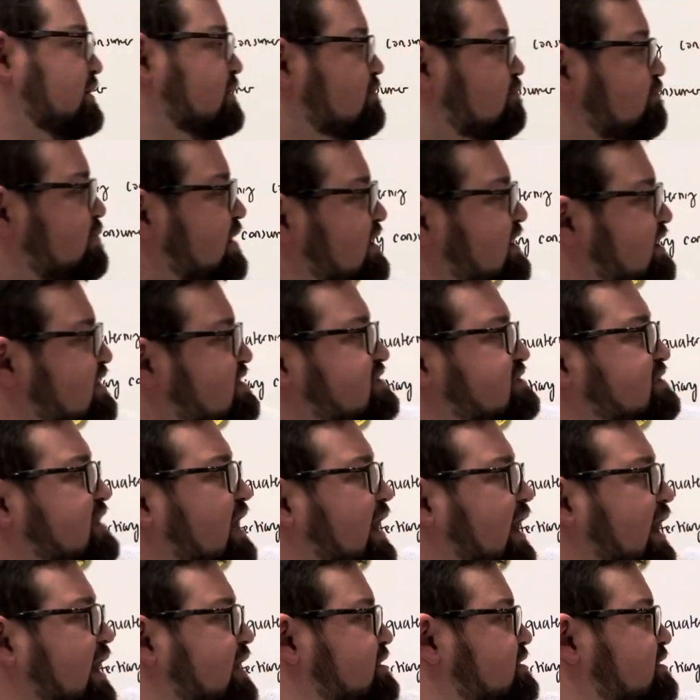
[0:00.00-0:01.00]
but it's
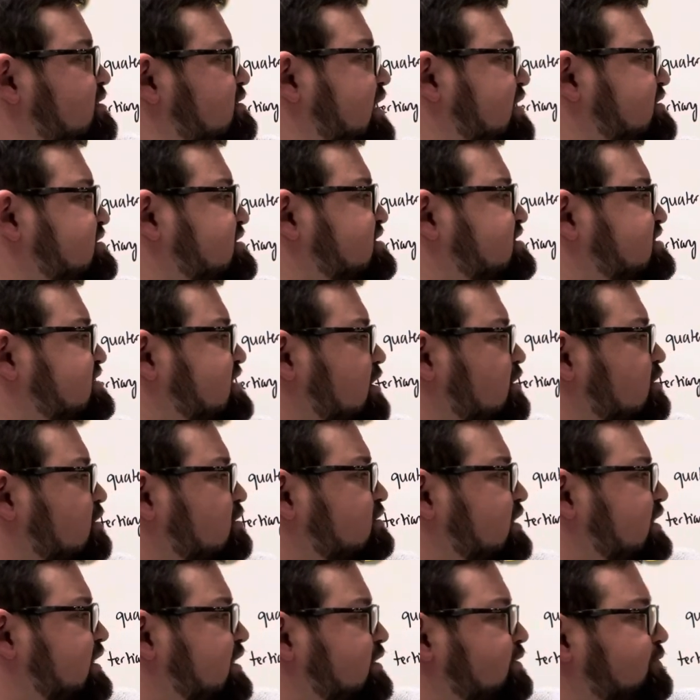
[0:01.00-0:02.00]
not
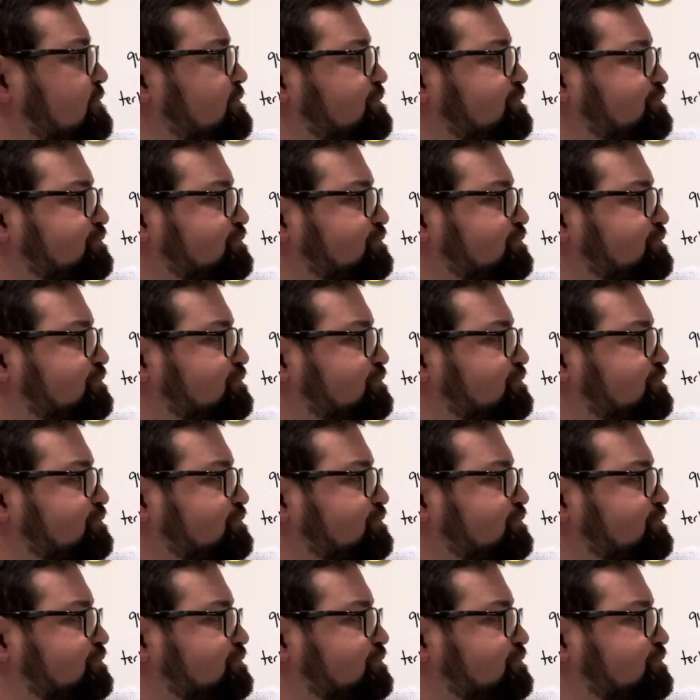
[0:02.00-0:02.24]
necessarily